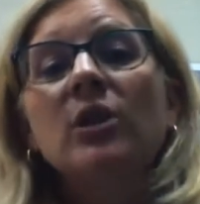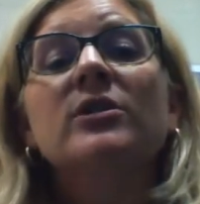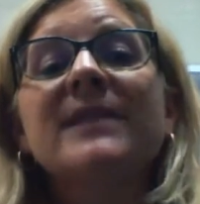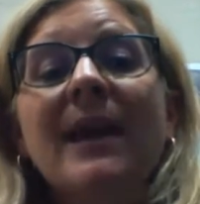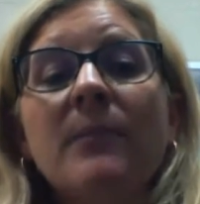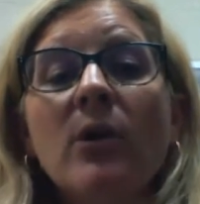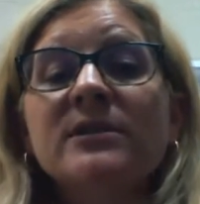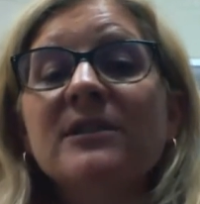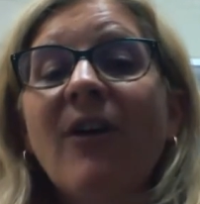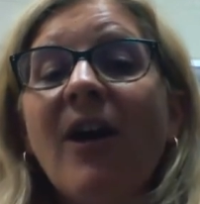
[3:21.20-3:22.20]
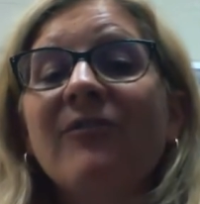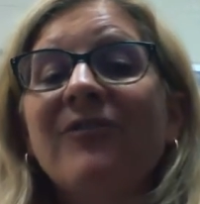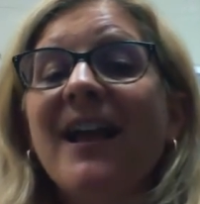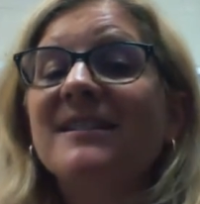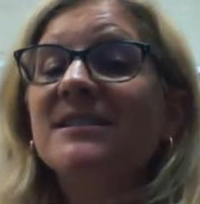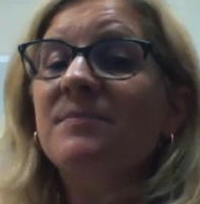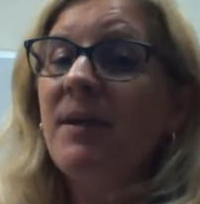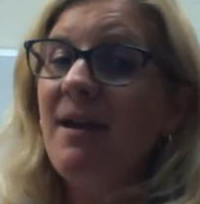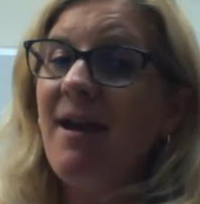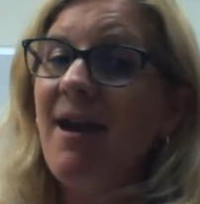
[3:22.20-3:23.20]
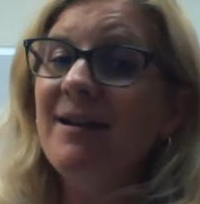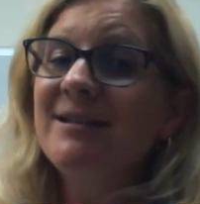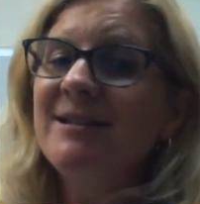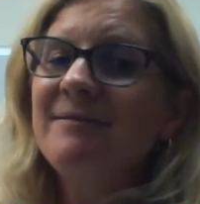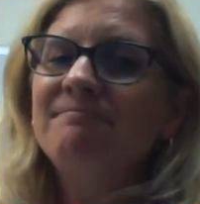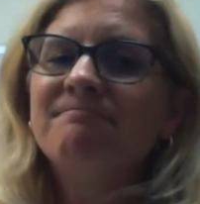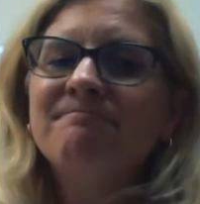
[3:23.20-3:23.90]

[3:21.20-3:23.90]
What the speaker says: Looks like most of our friends picked